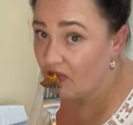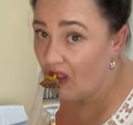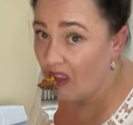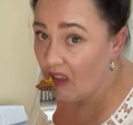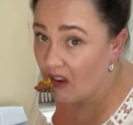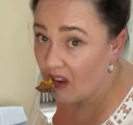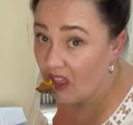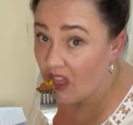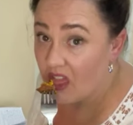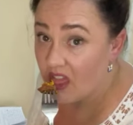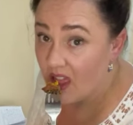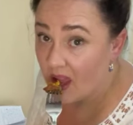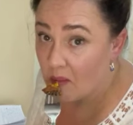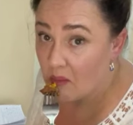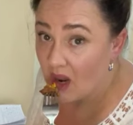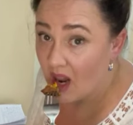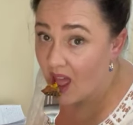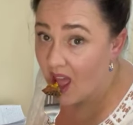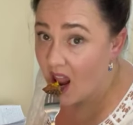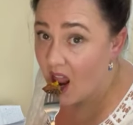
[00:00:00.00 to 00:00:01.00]
You're gonna thank me
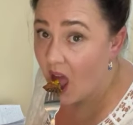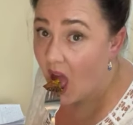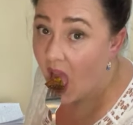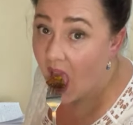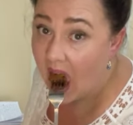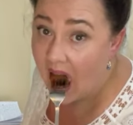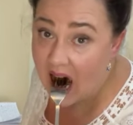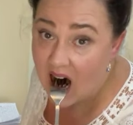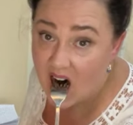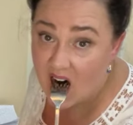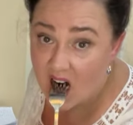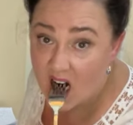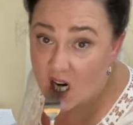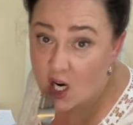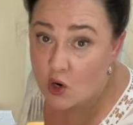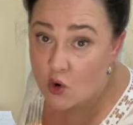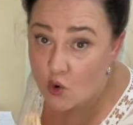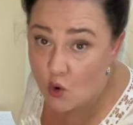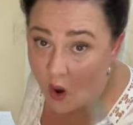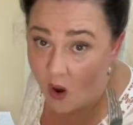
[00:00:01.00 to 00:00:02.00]
later.
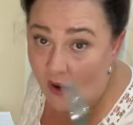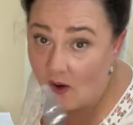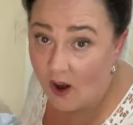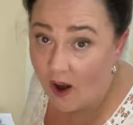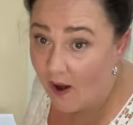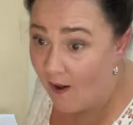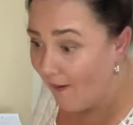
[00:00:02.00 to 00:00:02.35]
Okay.